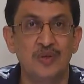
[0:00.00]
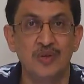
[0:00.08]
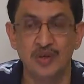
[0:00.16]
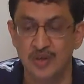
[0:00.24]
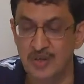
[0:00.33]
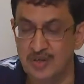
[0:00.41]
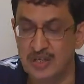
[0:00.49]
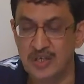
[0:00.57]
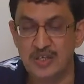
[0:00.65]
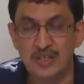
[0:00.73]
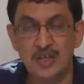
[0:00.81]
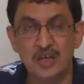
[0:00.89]
He
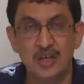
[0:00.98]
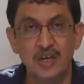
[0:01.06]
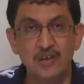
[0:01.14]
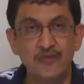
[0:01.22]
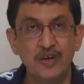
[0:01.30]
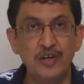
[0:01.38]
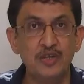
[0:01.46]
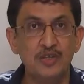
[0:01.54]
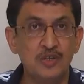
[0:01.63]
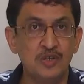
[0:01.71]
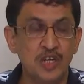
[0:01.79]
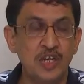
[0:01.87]
says if it is
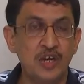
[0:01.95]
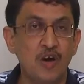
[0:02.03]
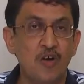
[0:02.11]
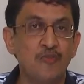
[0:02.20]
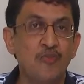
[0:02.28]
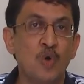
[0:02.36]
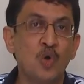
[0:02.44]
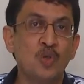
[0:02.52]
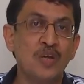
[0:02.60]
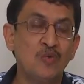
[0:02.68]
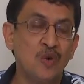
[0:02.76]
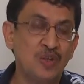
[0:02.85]
stay of more
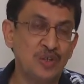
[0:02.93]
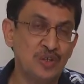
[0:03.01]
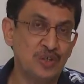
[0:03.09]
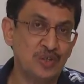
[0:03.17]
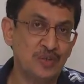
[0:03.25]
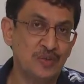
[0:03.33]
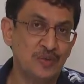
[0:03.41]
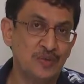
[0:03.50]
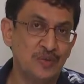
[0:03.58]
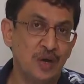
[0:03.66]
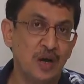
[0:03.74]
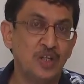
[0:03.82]
than 1 year,
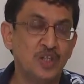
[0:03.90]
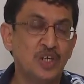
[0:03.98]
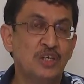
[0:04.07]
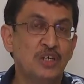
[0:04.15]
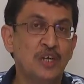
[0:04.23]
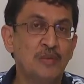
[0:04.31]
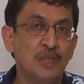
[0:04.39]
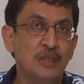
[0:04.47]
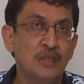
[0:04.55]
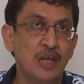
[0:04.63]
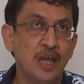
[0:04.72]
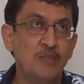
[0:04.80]
a gentleman
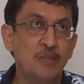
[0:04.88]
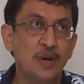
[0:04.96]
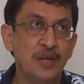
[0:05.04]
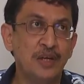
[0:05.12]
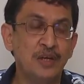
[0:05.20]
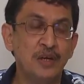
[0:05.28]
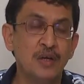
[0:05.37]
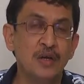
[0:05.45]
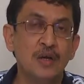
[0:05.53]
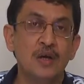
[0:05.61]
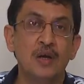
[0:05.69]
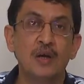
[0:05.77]
can bring
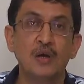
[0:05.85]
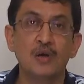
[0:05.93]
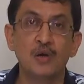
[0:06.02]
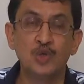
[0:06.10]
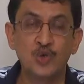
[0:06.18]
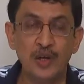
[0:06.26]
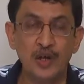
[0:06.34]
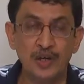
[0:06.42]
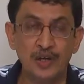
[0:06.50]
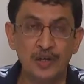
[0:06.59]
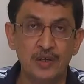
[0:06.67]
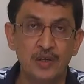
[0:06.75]
jewelry,
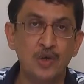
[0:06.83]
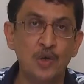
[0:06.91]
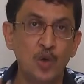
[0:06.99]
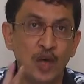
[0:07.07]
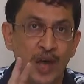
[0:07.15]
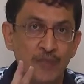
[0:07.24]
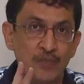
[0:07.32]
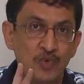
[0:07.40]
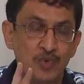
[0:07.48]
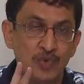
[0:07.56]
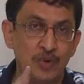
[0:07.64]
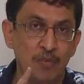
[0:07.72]
2
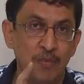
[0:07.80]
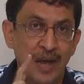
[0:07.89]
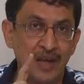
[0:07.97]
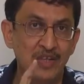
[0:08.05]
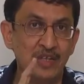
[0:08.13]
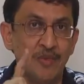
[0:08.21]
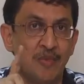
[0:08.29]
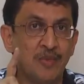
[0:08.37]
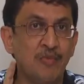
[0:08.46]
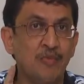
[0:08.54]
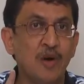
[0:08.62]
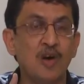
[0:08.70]
caps. Maximum
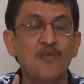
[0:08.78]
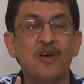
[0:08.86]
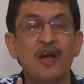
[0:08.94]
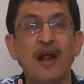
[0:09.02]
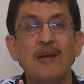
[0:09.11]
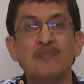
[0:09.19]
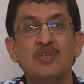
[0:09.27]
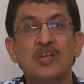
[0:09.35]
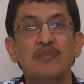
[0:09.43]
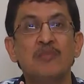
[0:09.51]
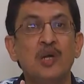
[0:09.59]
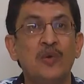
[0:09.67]
number of grams can
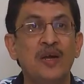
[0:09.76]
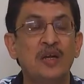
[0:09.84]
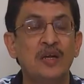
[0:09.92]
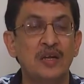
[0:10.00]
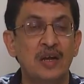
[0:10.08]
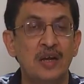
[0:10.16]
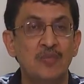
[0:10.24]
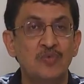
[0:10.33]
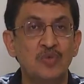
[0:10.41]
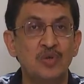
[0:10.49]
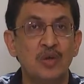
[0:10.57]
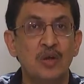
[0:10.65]
be 20
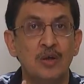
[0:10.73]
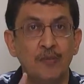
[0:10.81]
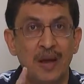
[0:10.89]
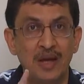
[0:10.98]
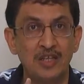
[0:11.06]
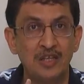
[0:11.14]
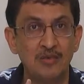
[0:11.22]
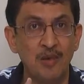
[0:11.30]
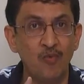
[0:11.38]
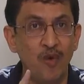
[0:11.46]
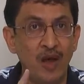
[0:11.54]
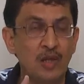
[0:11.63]
grams.
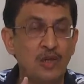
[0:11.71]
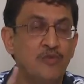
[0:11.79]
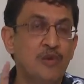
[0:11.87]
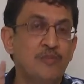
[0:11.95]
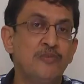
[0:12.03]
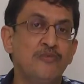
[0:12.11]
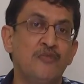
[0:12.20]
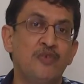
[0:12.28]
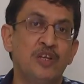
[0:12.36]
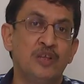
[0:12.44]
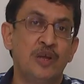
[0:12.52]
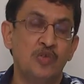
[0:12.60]
Maximum value will be
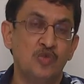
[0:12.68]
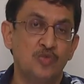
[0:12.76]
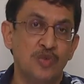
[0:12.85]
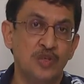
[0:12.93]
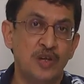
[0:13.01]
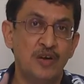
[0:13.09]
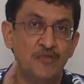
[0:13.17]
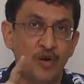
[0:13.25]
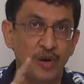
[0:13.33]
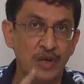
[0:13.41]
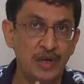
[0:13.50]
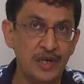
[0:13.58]
50,000 rupees. And for
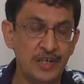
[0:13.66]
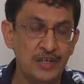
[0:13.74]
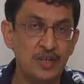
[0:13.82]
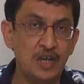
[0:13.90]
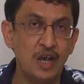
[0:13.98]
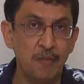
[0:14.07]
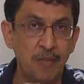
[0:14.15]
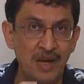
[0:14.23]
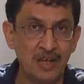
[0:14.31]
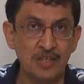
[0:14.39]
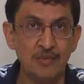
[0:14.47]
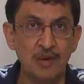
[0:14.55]
ladies,
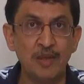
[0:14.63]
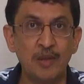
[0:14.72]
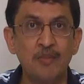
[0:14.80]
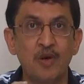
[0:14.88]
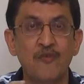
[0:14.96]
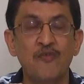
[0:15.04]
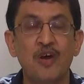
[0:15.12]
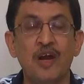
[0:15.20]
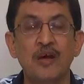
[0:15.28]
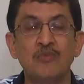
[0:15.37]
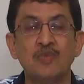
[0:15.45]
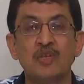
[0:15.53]
maximum number of
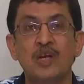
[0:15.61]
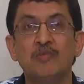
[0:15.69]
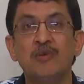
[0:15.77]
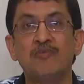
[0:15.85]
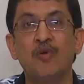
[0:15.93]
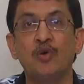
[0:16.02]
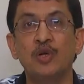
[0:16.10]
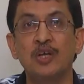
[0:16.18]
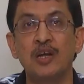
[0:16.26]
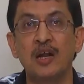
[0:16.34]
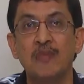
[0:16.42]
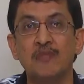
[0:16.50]
grams can be 40
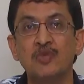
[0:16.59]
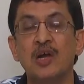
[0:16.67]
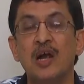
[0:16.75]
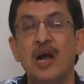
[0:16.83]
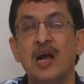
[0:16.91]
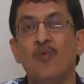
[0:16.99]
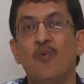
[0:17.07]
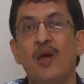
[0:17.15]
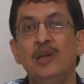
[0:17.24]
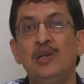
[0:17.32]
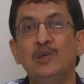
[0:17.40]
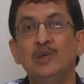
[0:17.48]
grams and
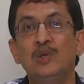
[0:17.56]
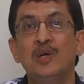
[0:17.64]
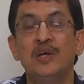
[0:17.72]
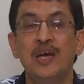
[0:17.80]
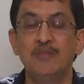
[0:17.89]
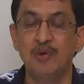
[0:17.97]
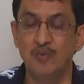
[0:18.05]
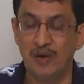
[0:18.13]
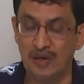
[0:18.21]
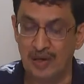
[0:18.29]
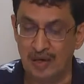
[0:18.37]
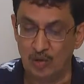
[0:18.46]
value can be 1
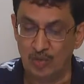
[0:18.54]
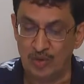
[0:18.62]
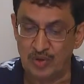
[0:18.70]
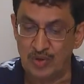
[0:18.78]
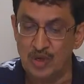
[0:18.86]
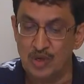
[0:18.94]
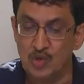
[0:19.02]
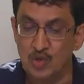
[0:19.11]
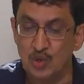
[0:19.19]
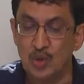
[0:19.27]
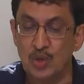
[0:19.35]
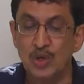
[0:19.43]
lakh rupees.
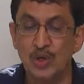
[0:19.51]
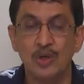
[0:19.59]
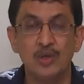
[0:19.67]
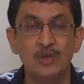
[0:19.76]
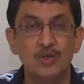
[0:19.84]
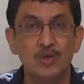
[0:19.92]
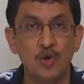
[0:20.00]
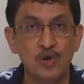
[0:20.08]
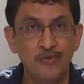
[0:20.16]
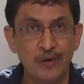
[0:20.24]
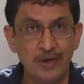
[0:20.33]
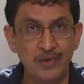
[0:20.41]
So, Rule
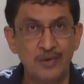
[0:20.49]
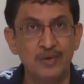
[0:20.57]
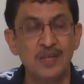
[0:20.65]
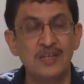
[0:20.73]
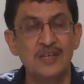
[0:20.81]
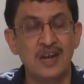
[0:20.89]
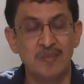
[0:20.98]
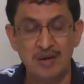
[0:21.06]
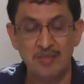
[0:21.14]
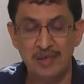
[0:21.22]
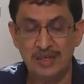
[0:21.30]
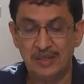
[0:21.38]
5, there is an
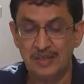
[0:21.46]
amendment.